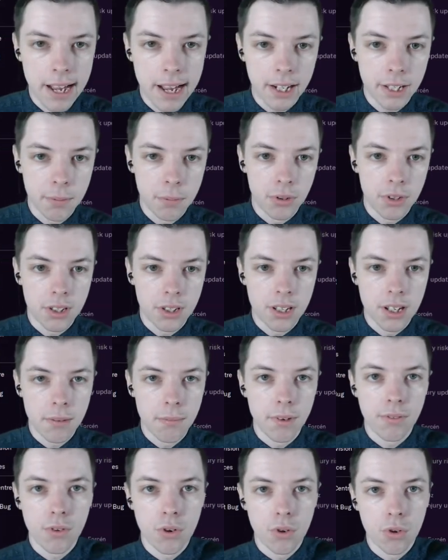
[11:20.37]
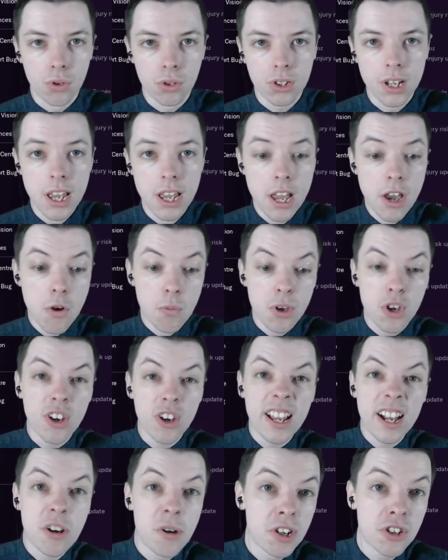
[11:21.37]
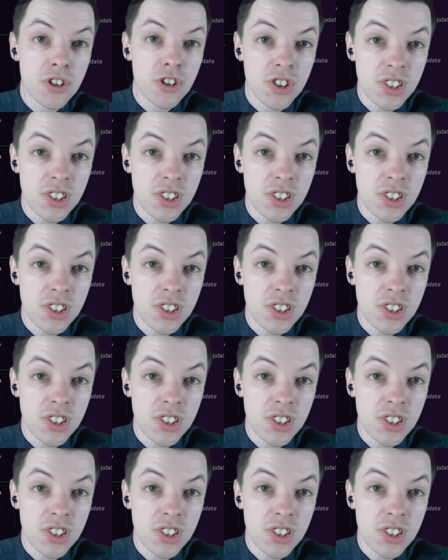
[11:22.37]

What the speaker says: But, of course, we got our questions in,